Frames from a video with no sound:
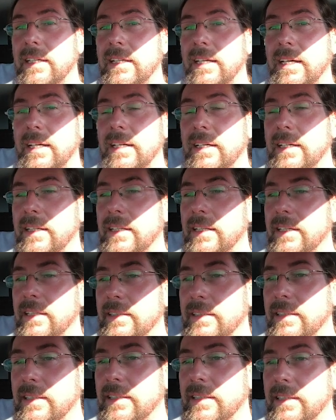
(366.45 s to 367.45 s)

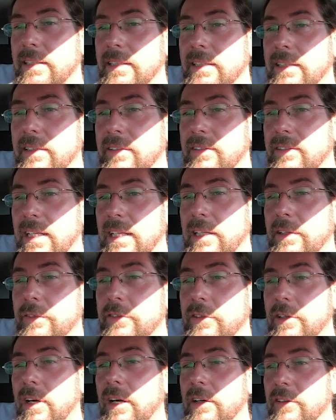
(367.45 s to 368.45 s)
the state of
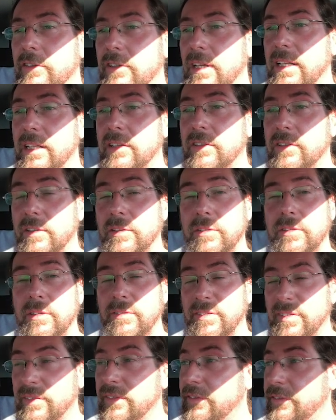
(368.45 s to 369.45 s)
charge, and it's also
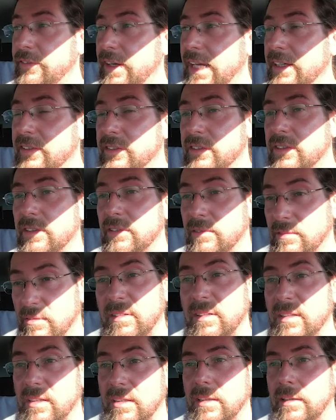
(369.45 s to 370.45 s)
fast,
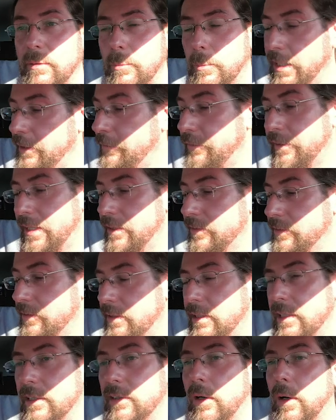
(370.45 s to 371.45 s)
way faster
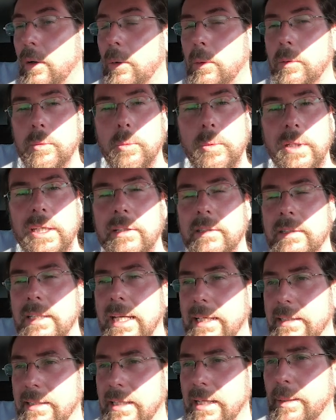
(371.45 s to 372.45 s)
than the old
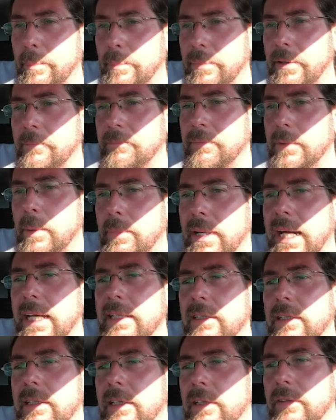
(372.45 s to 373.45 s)
WeConnect app.
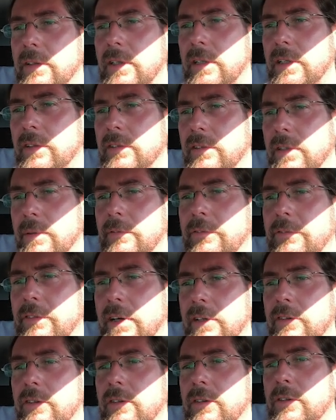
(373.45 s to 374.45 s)
But there are some
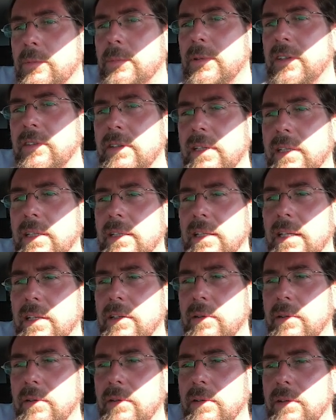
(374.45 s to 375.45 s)
functions missing that
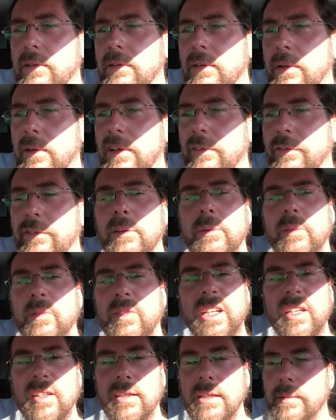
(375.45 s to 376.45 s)
if you
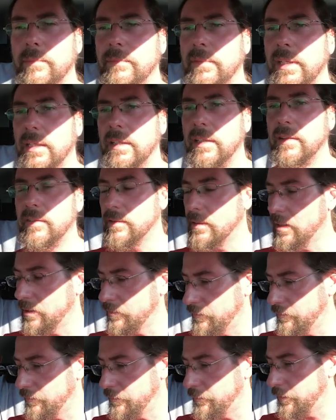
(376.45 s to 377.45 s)
need them, then it's
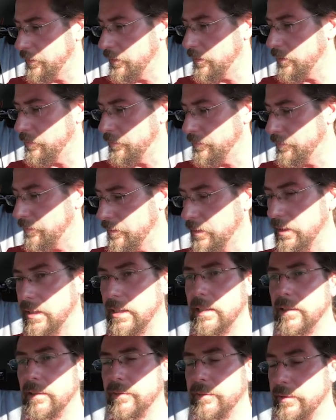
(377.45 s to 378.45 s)
not for you for the
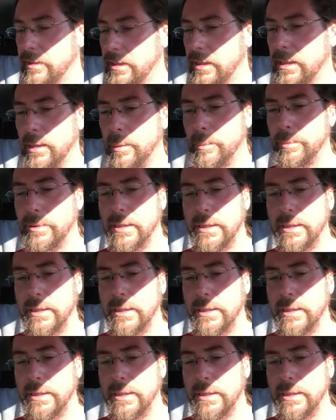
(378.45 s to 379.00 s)
eGolf and e-up.